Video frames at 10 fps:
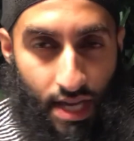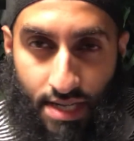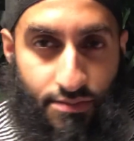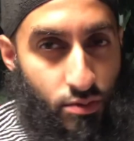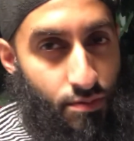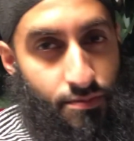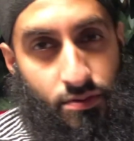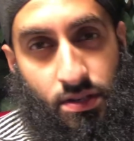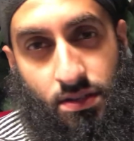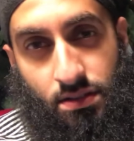And if you're
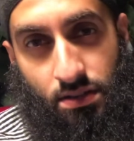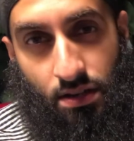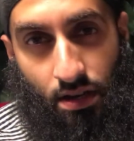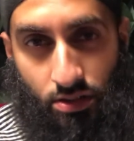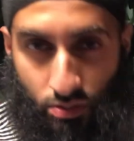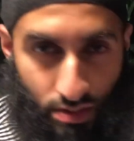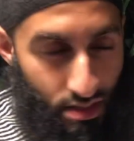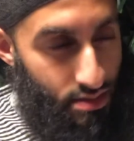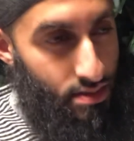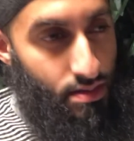free and you're in
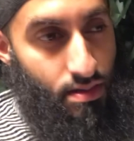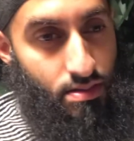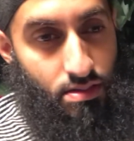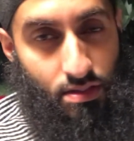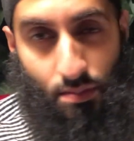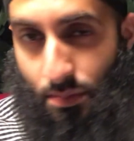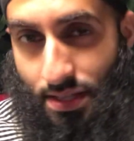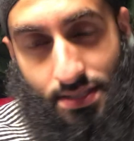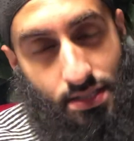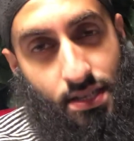London,
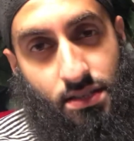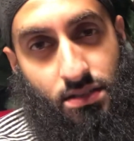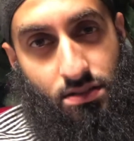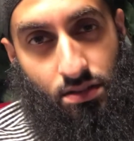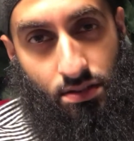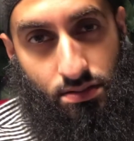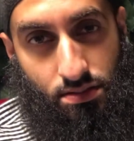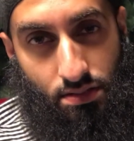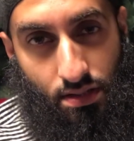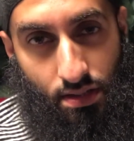please attend this
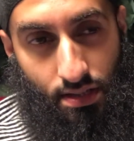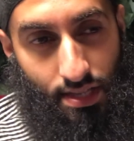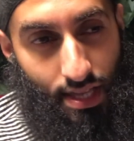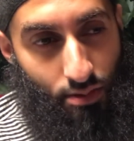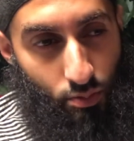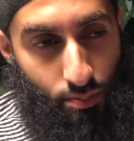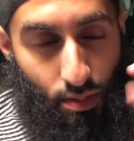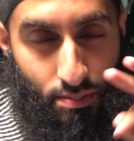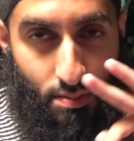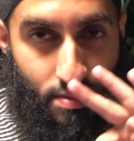class. It will
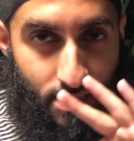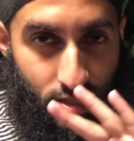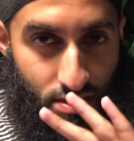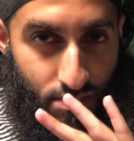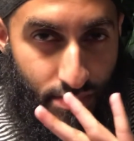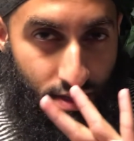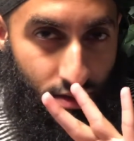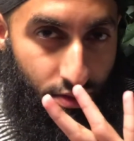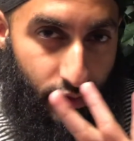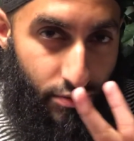probably just
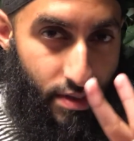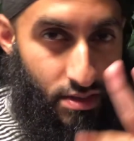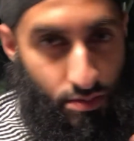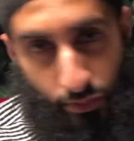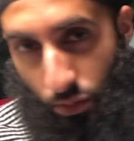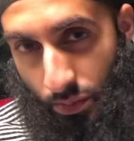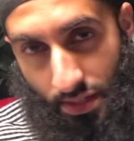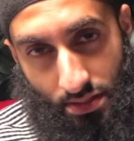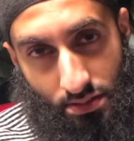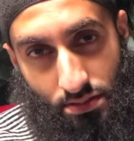be three to four
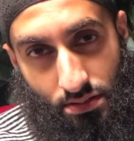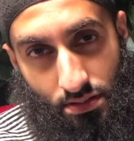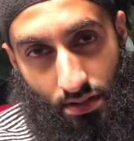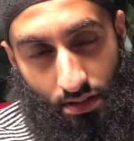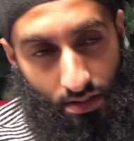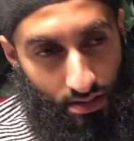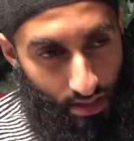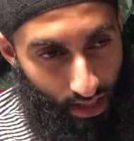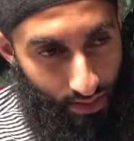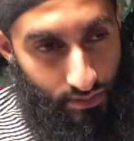weeks
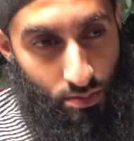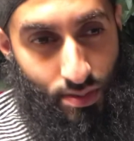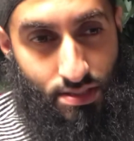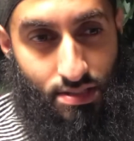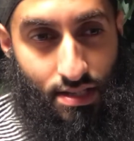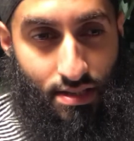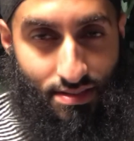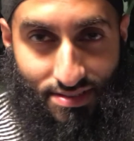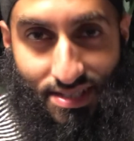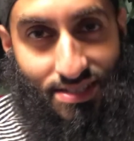every Wednesday,
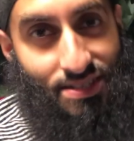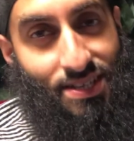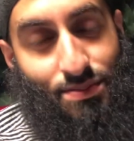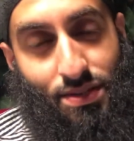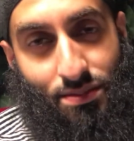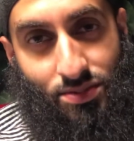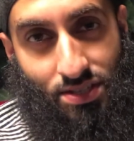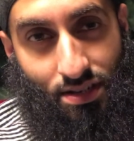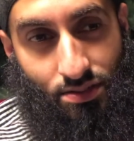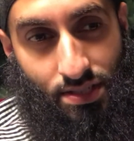6.30 p.m.
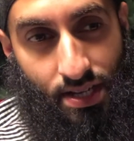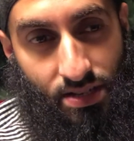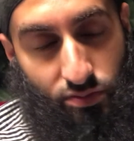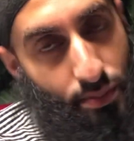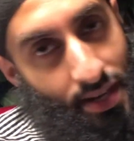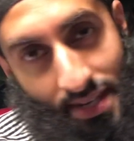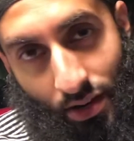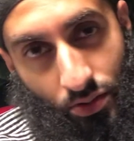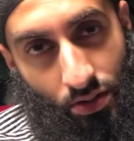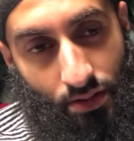inshallah ta'ala for about an
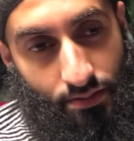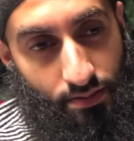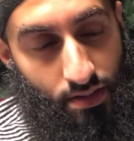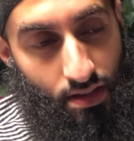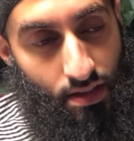hour and a half.